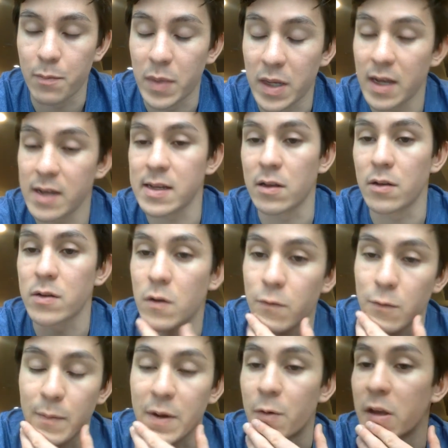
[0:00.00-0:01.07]
because I looked
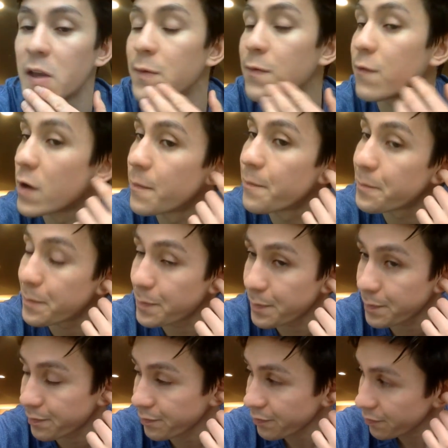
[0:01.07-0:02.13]
over my own game film,
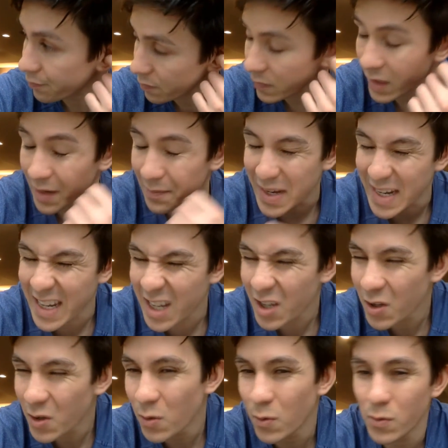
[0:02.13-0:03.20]
I made
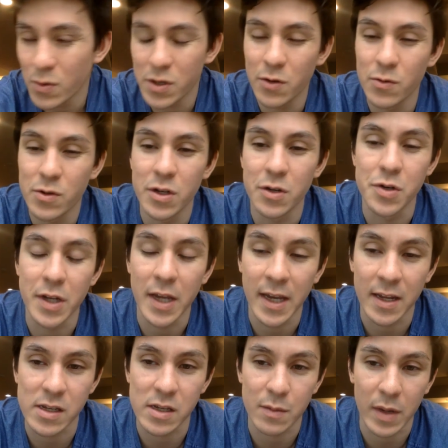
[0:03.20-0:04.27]
huge
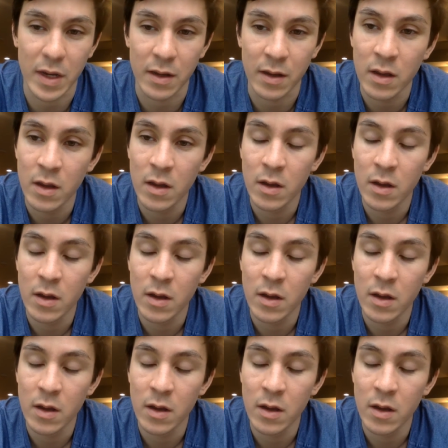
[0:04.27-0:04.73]
gains in my